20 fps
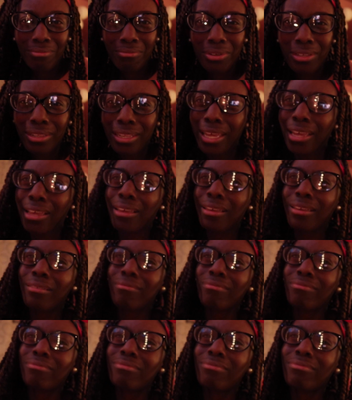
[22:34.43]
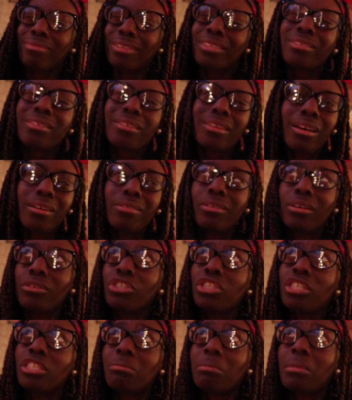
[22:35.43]
but like, oh no,
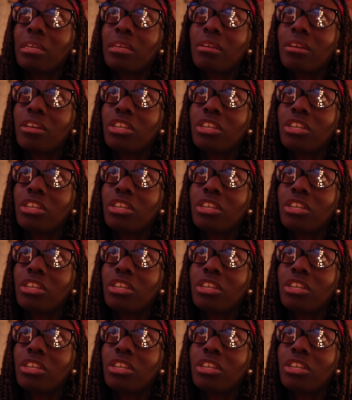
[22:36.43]
she's mean.